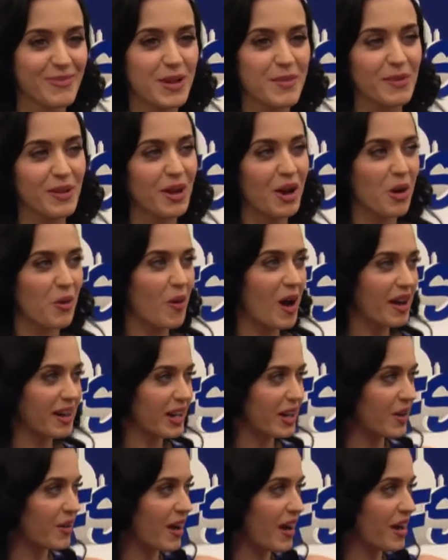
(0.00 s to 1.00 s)
people are
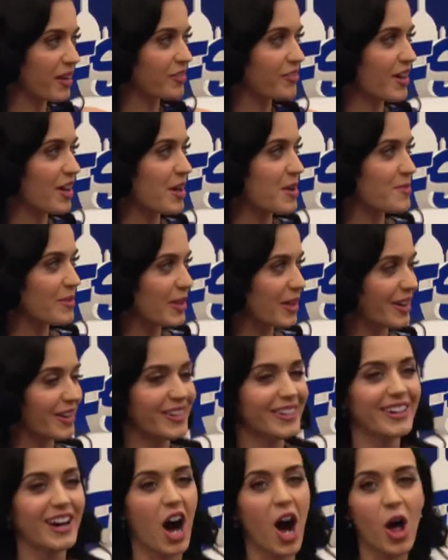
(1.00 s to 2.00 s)
walking around very blue
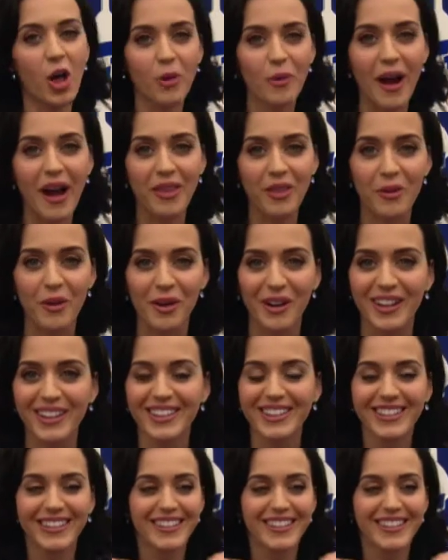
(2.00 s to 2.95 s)
all around the world